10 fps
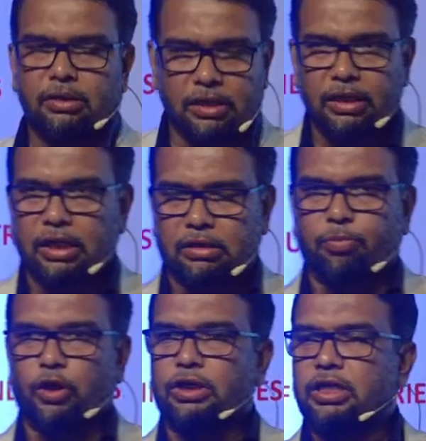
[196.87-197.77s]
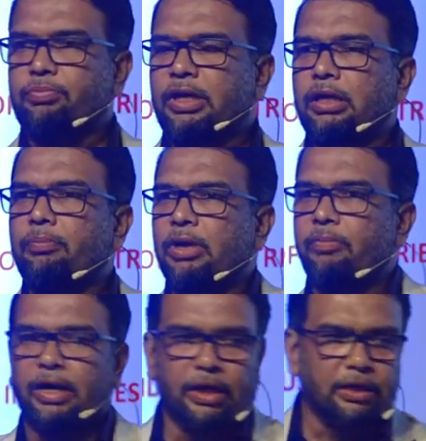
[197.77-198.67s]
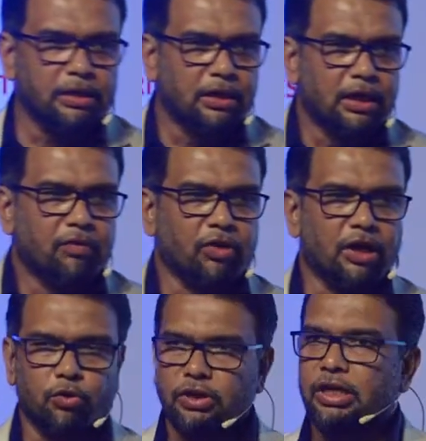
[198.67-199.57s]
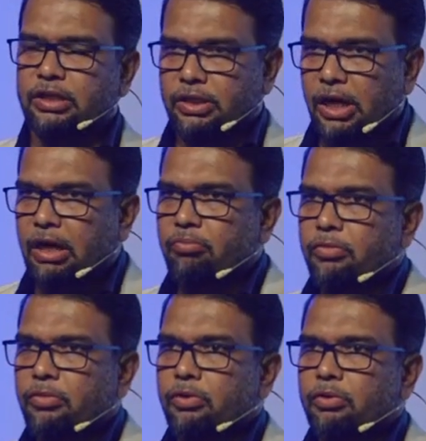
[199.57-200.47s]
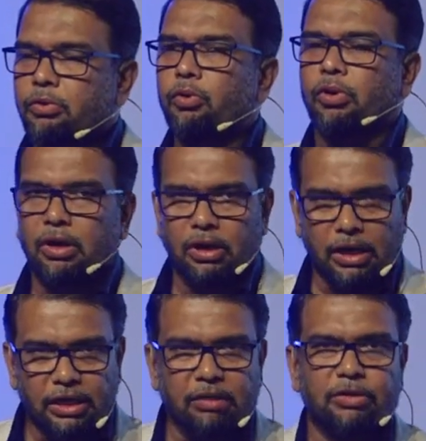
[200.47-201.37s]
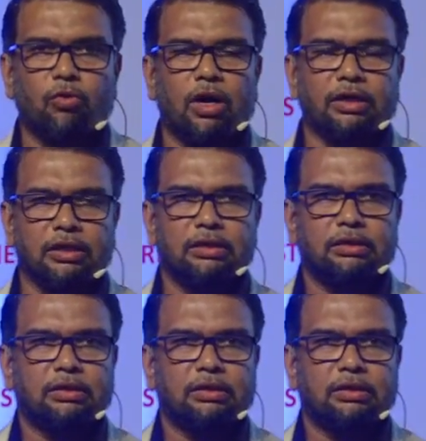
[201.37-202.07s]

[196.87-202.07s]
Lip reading: Till that project has been implemented, we are using the steam to heat up the water